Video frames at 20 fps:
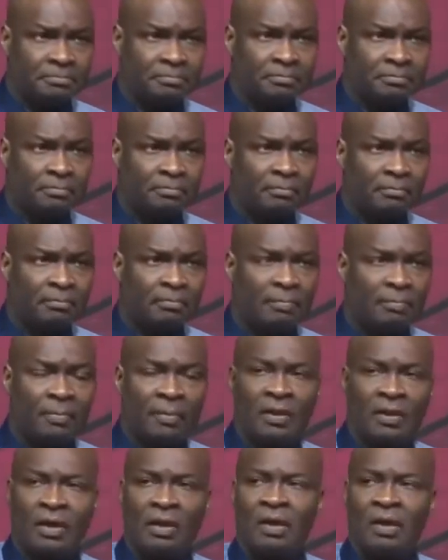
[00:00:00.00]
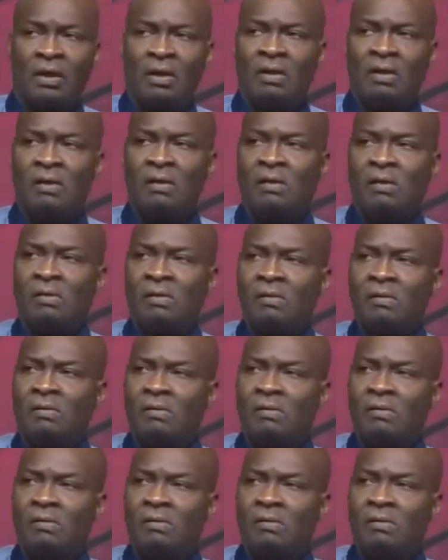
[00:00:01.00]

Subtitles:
[no speech]